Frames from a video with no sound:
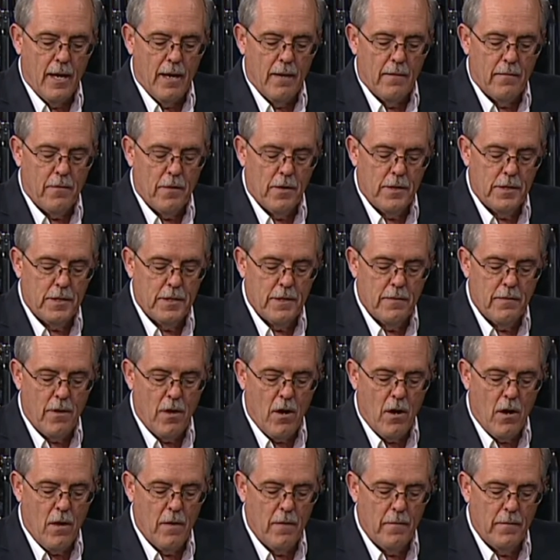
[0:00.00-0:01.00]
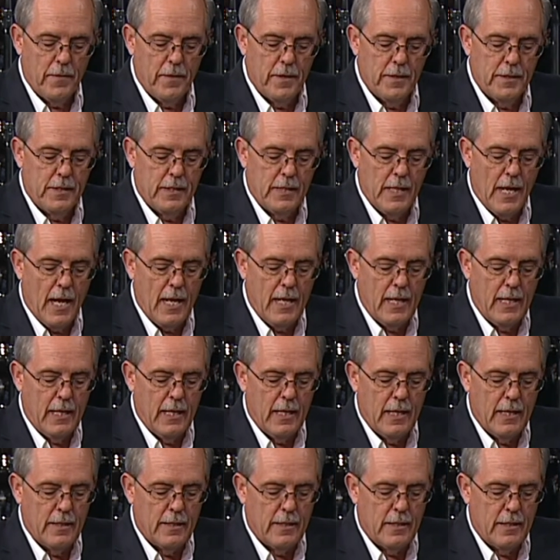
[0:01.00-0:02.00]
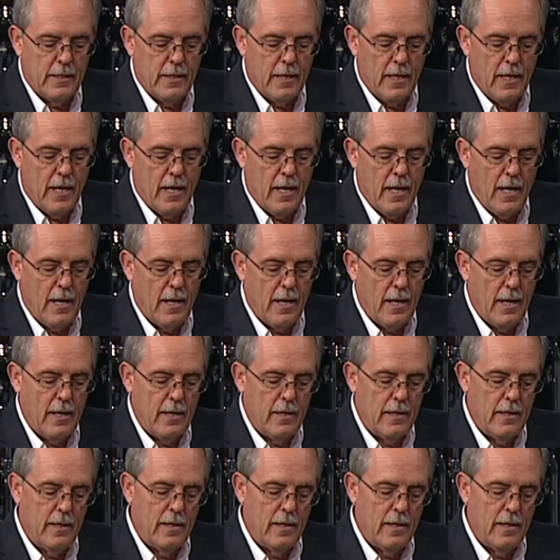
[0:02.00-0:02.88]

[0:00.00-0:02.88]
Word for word: First of all, the setting is uh,